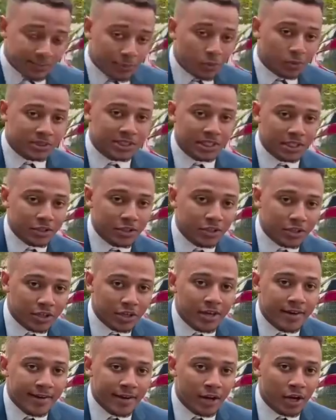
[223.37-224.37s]
sporty look
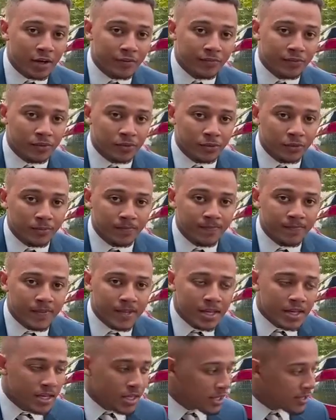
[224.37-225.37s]
overall.
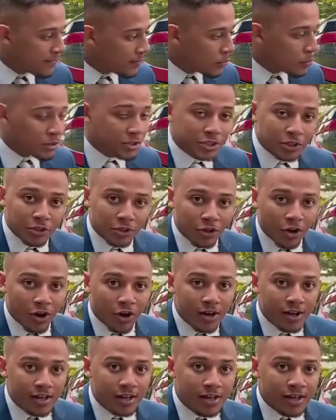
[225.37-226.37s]
You've also
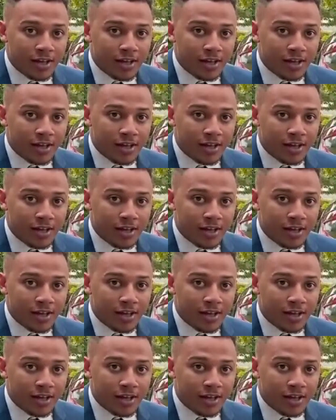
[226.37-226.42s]
got